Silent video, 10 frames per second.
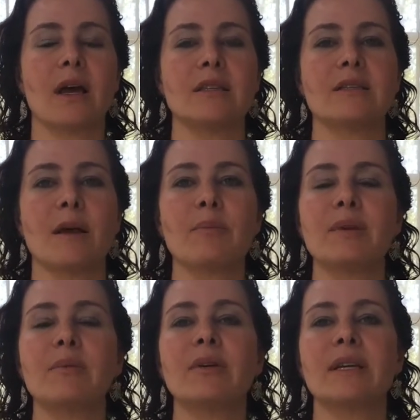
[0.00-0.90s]
Some
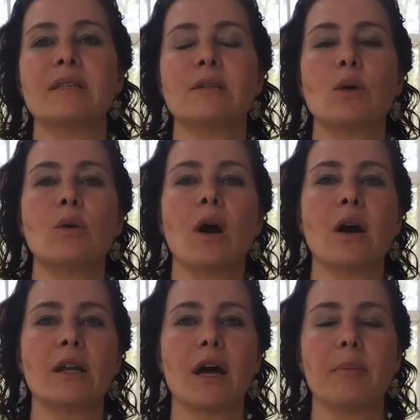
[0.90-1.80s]
people get so
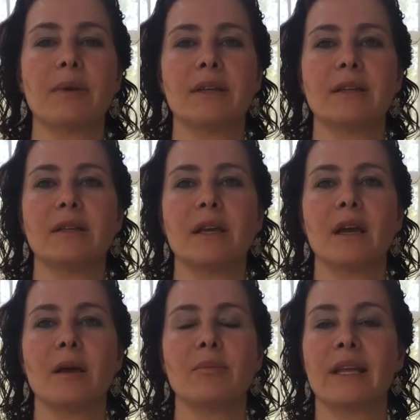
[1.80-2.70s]
caught up in
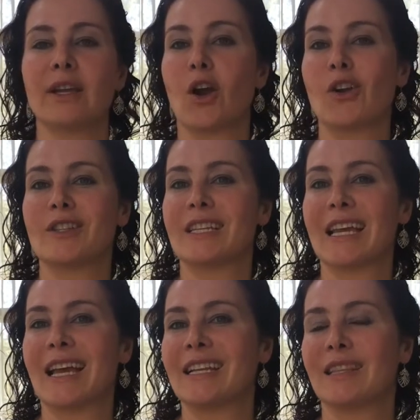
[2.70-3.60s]
playing hard to
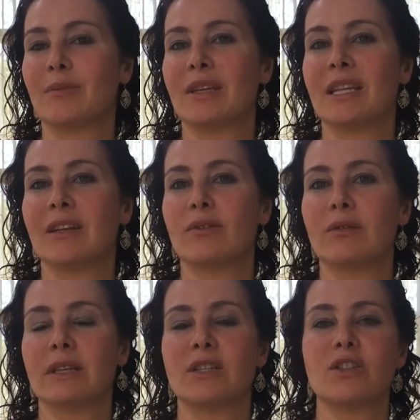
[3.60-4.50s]
get in the beginning of a
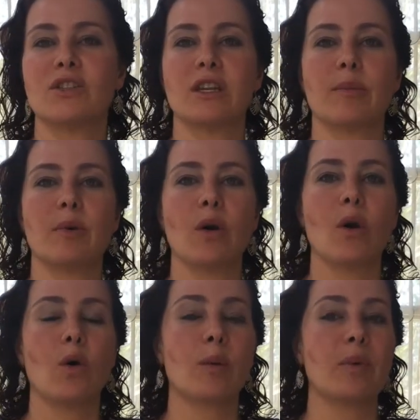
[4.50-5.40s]
relationship,
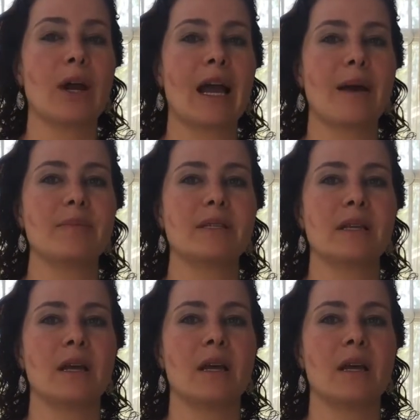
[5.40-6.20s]
or perhaps